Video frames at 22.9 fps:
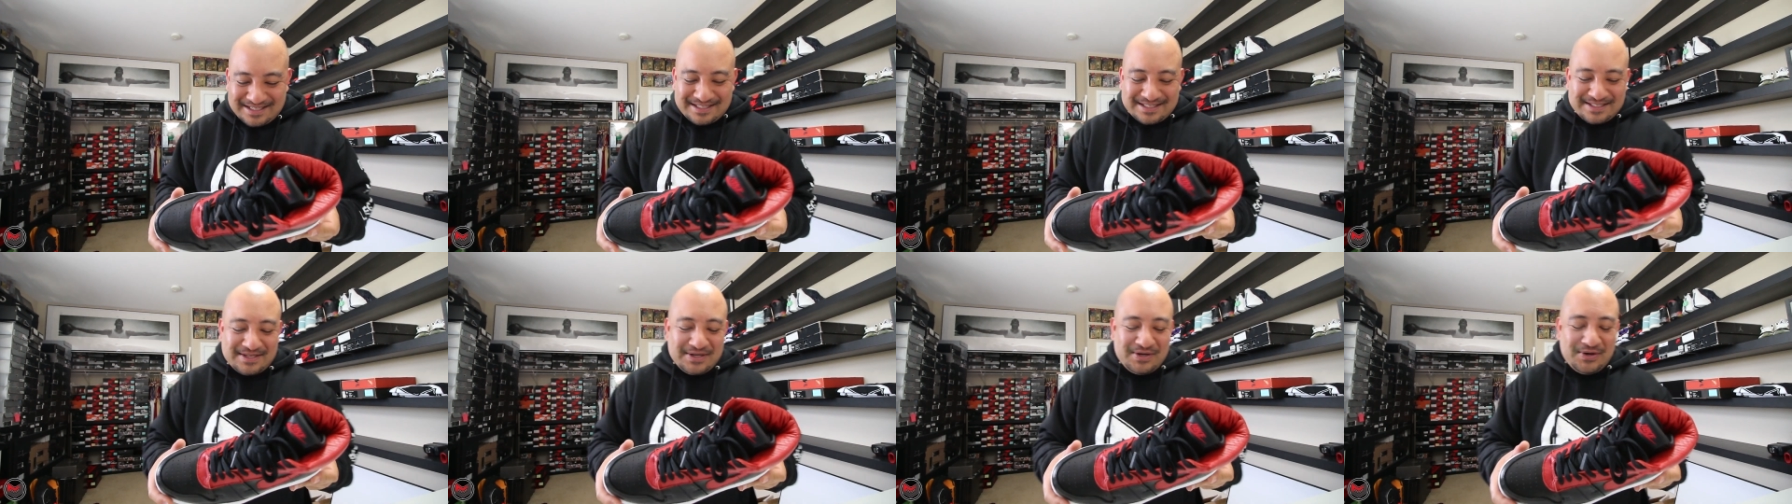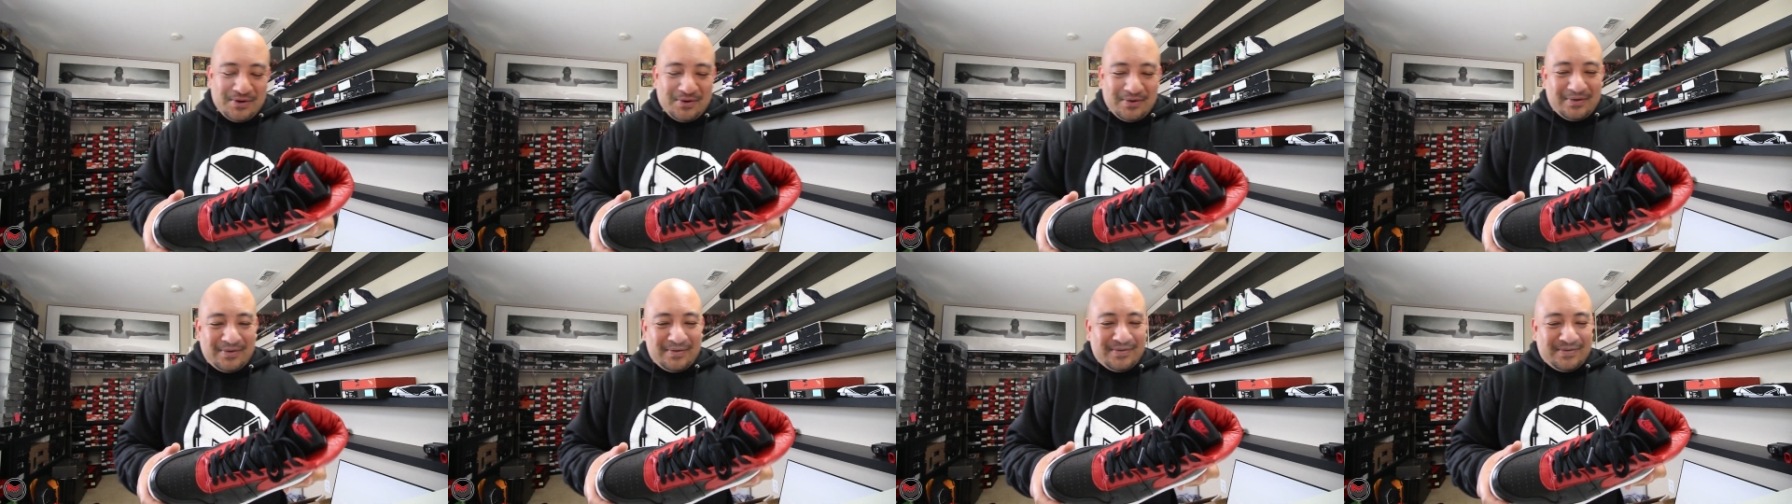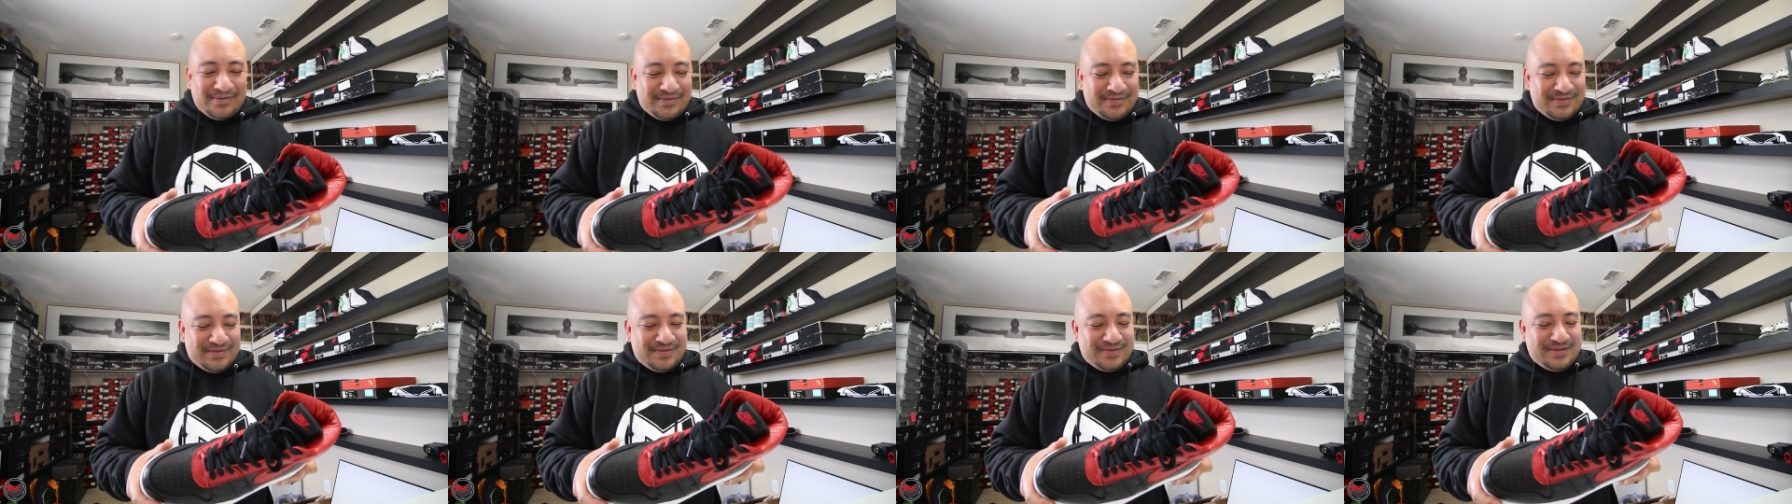So,
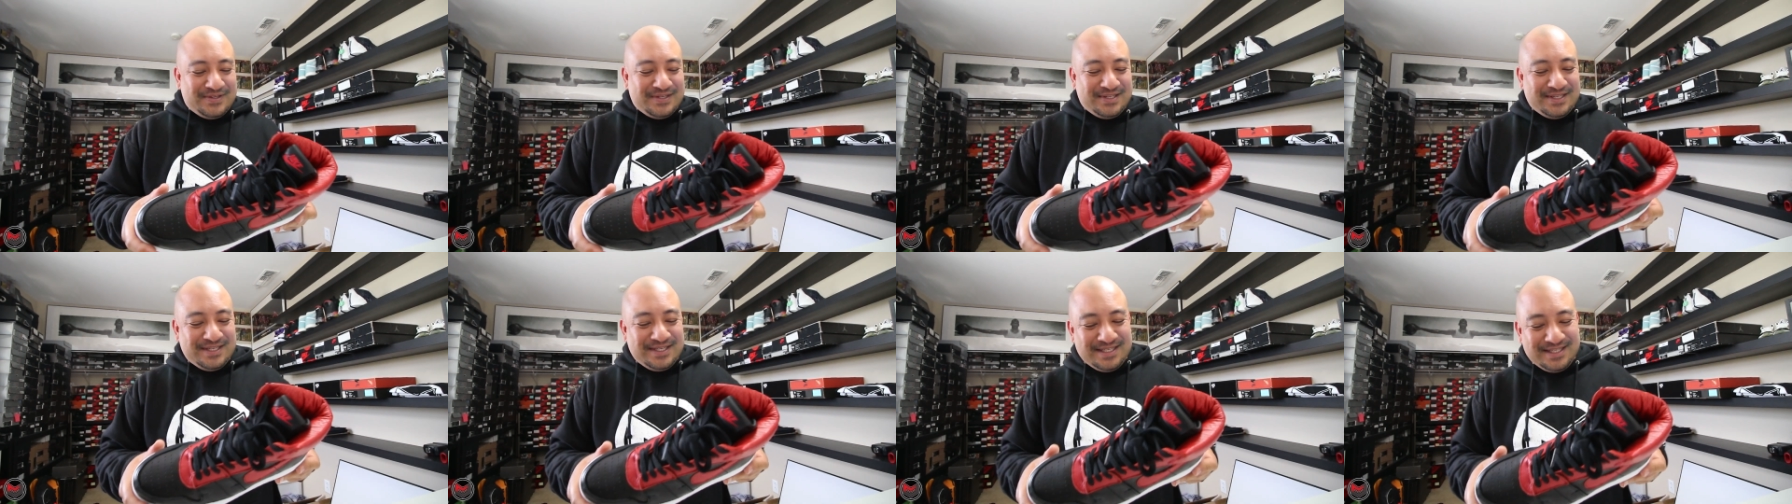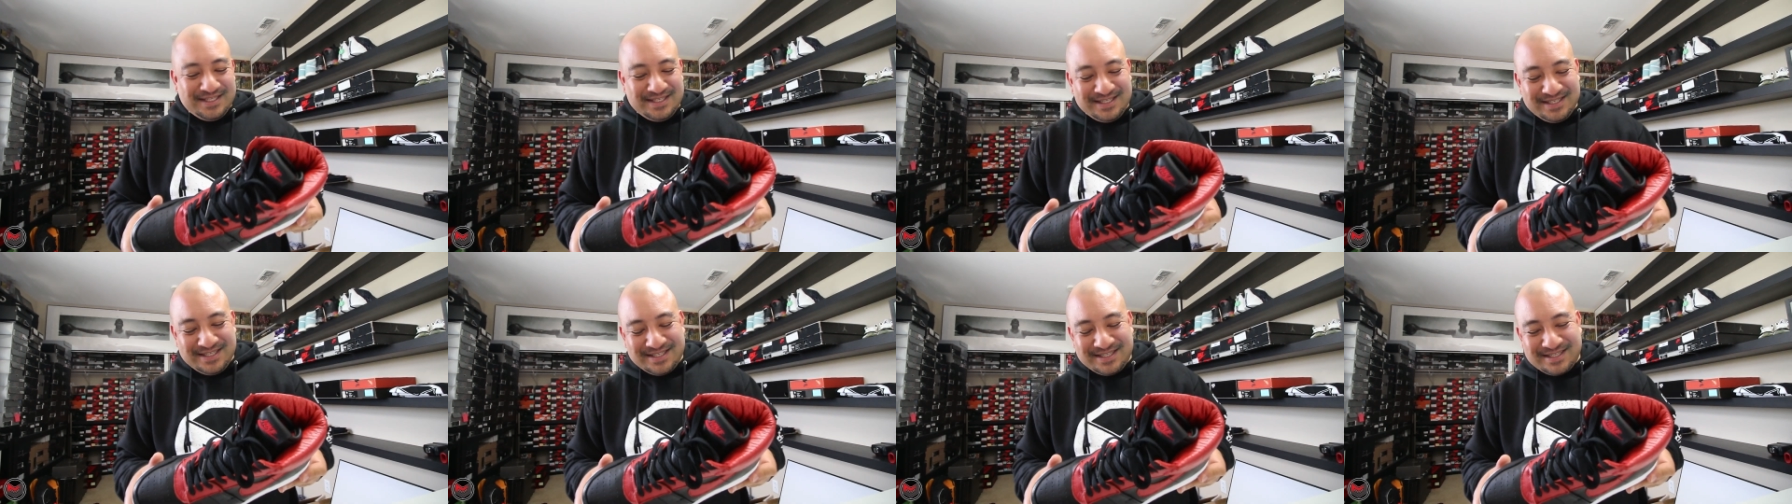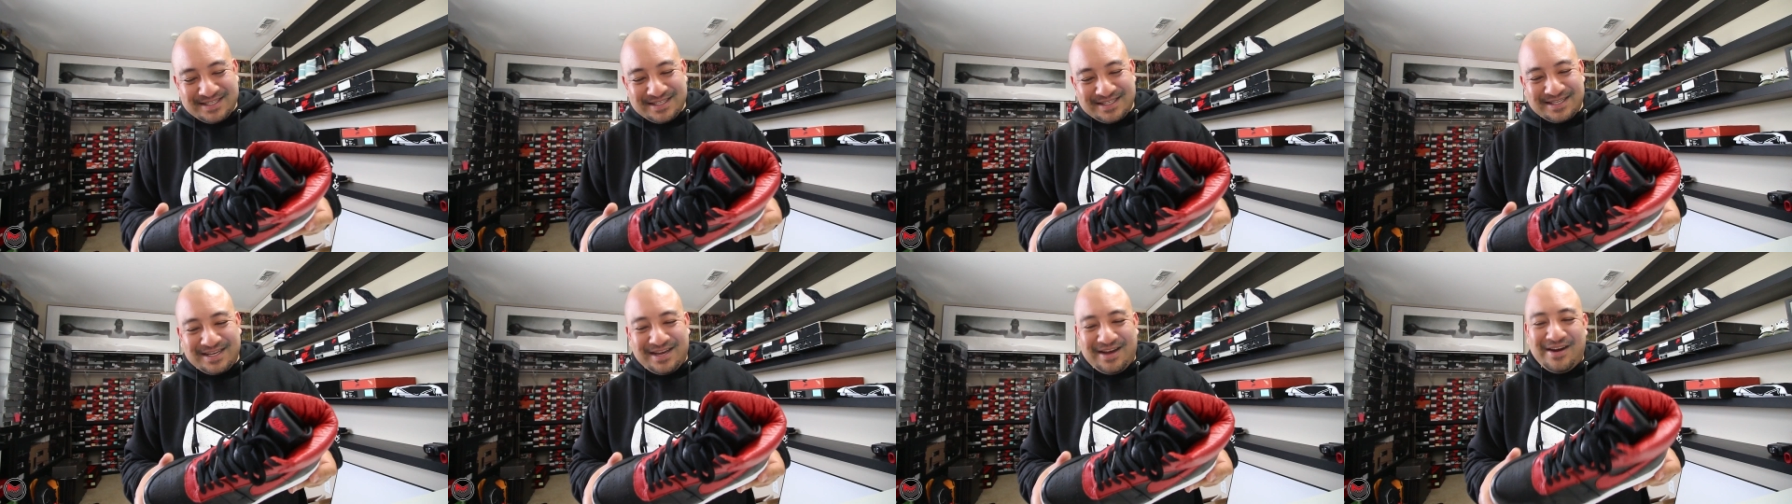I appreciate it.